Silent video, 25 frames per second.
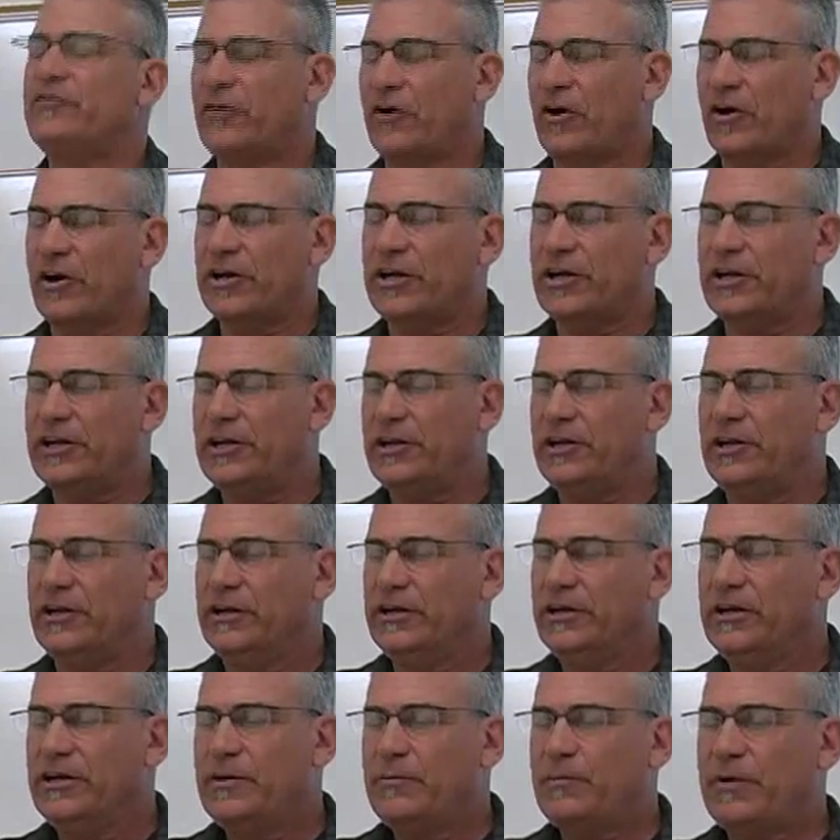targeted
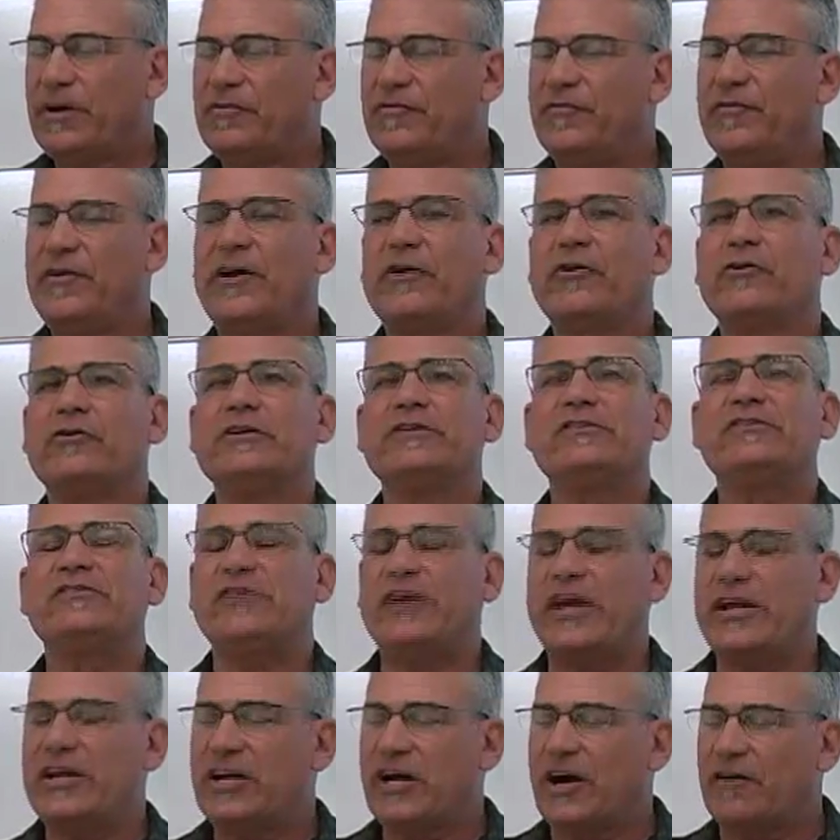by federal and
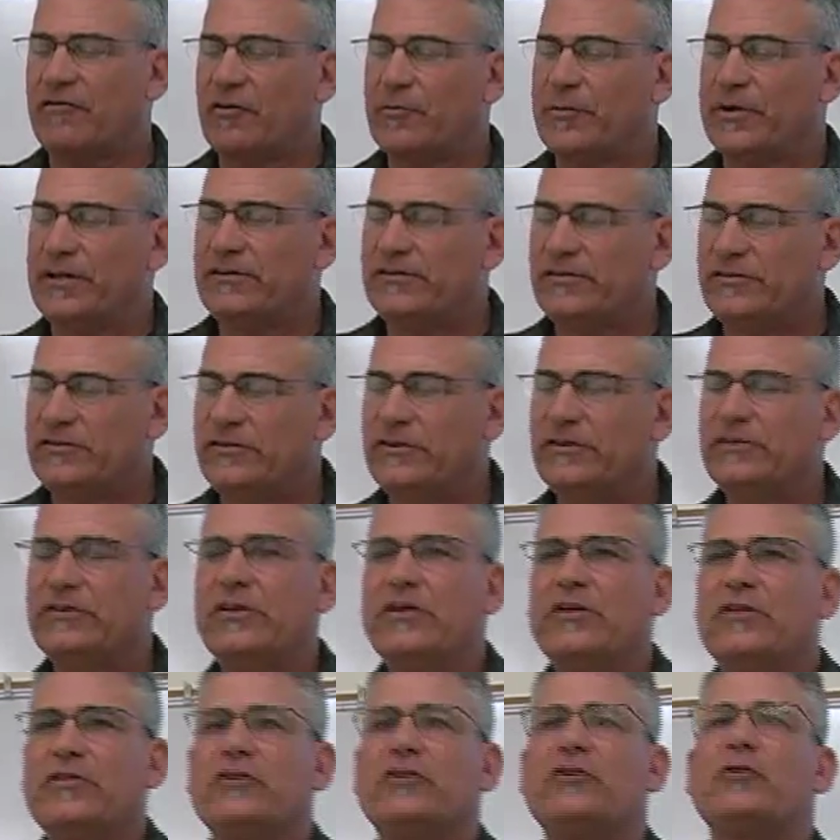state governments,
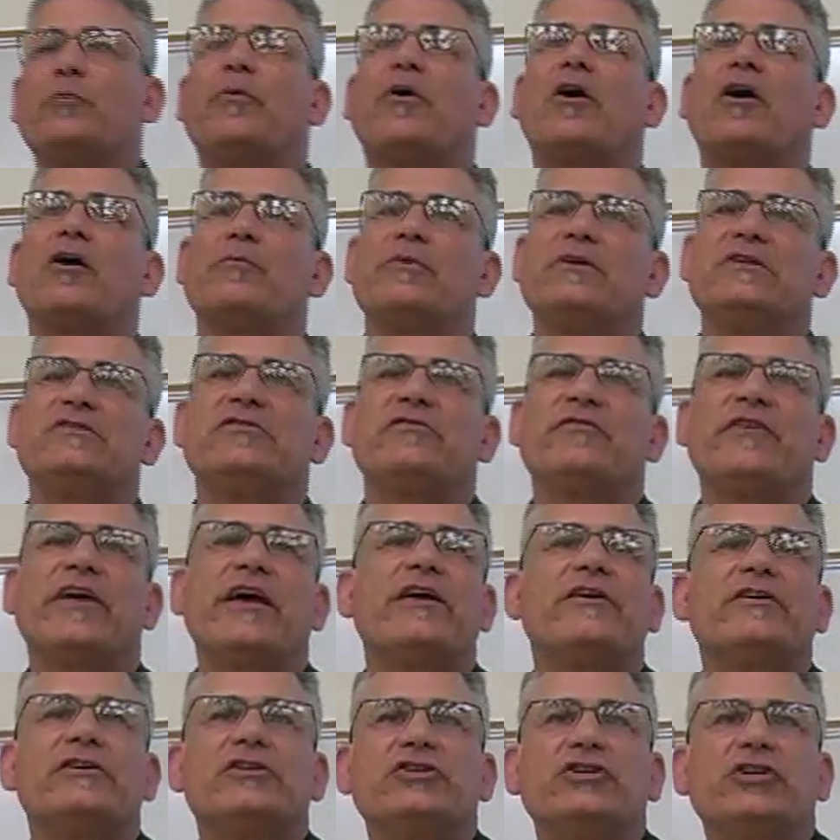the Departments of
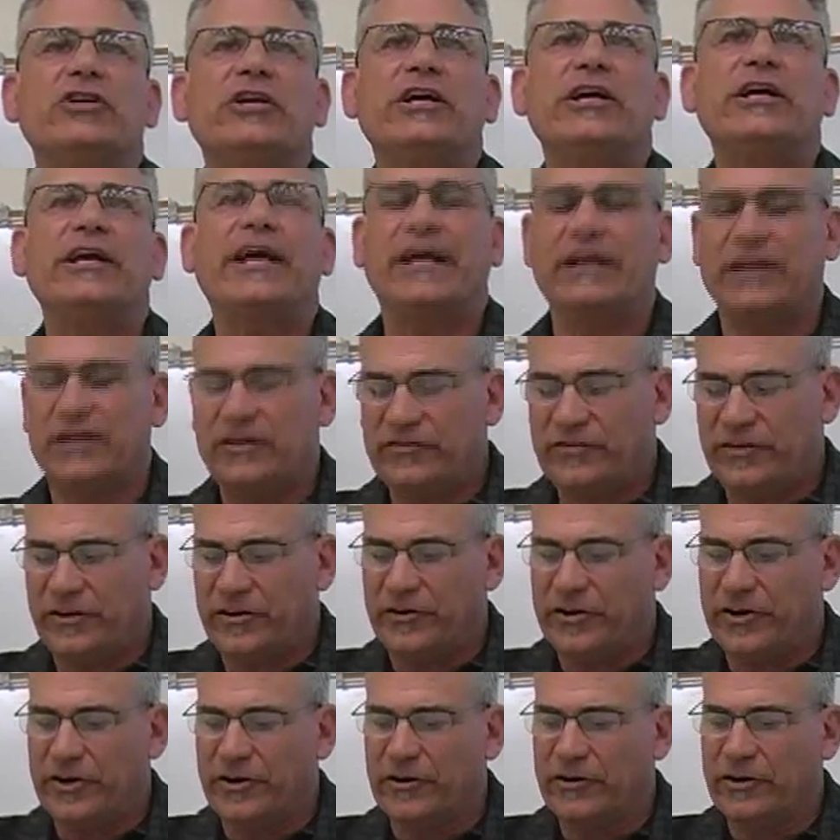Energy and
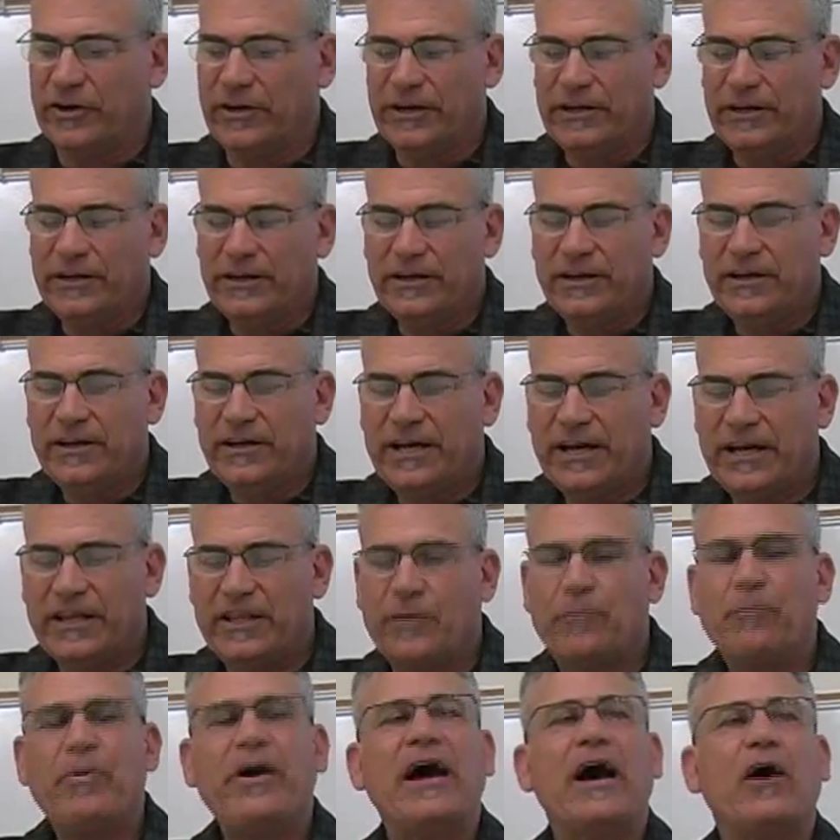Interior, and
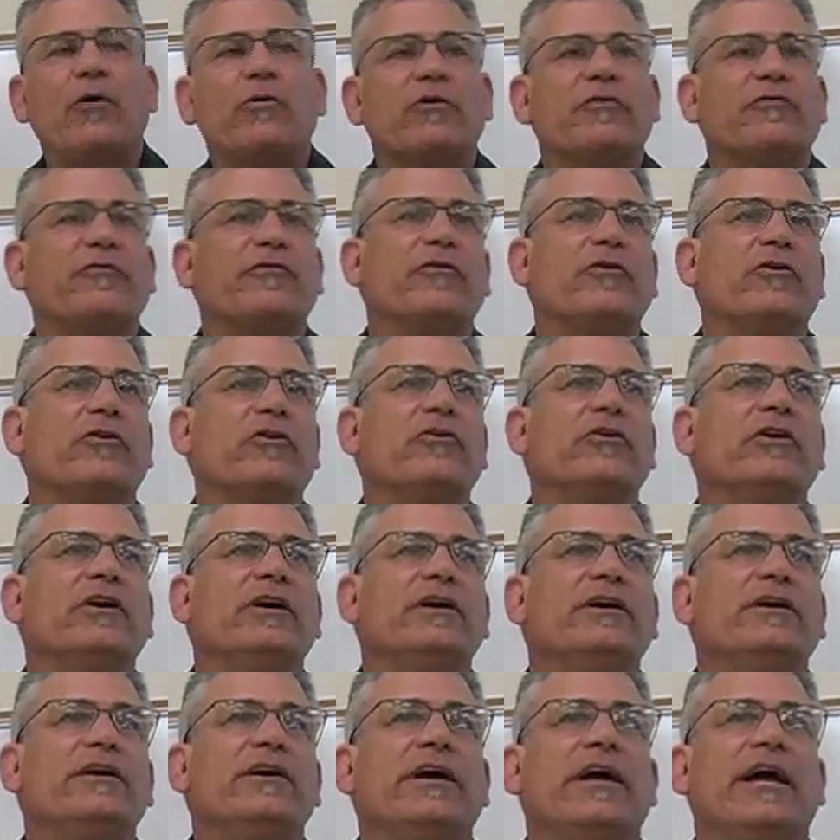the powerful
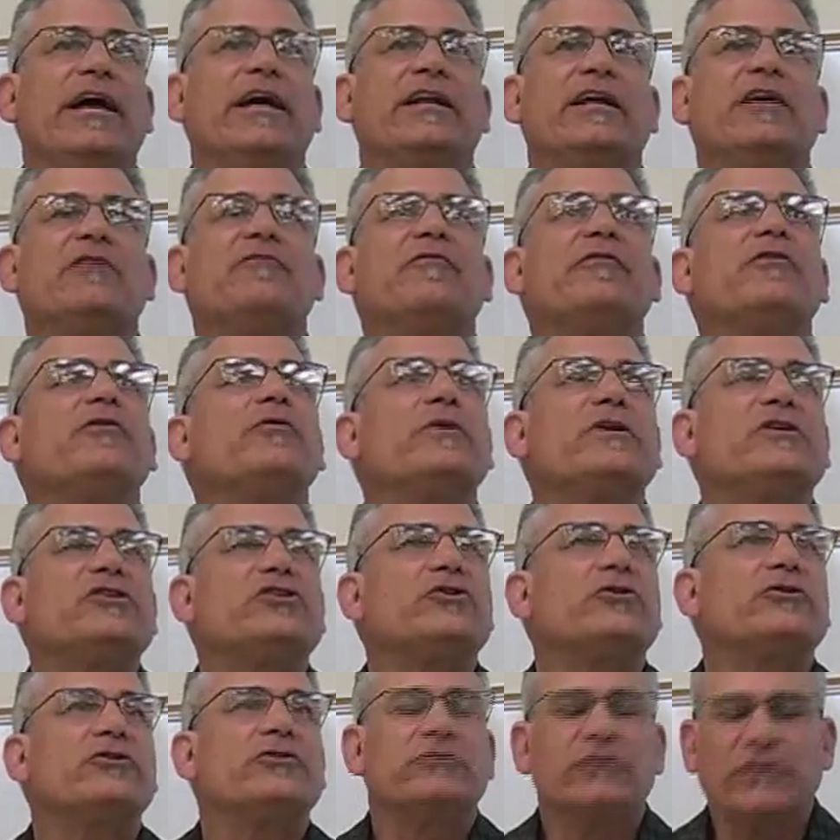and
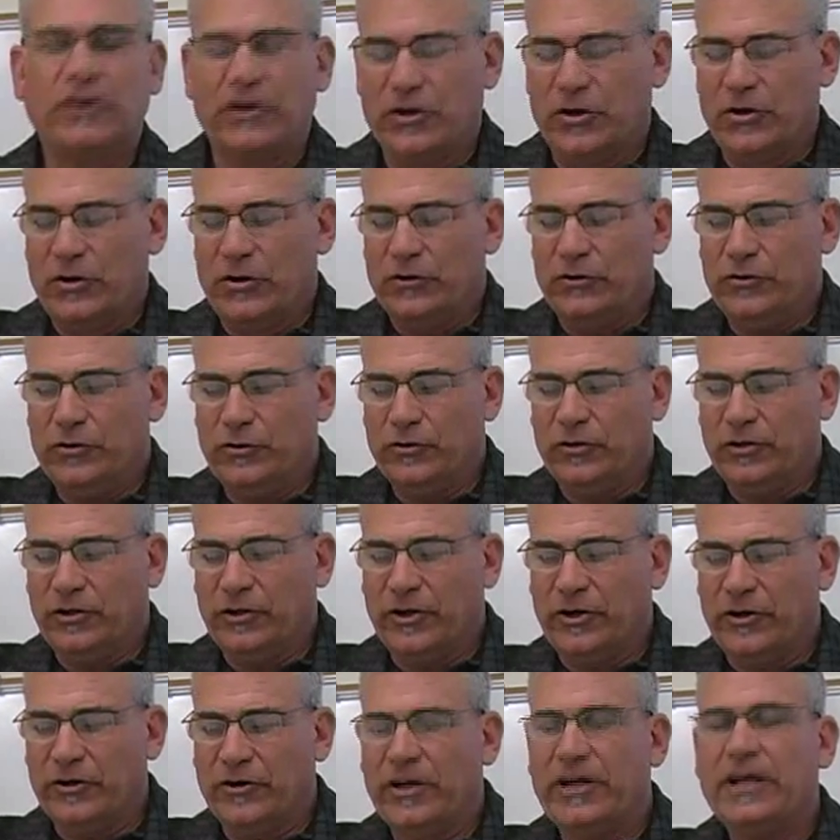influential
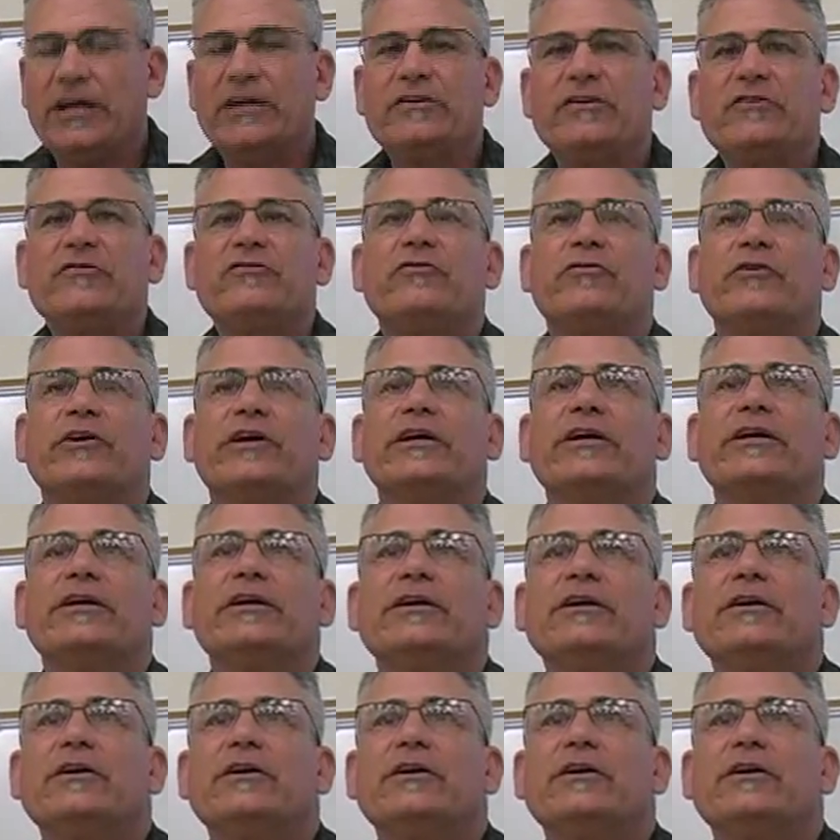nuclear industry.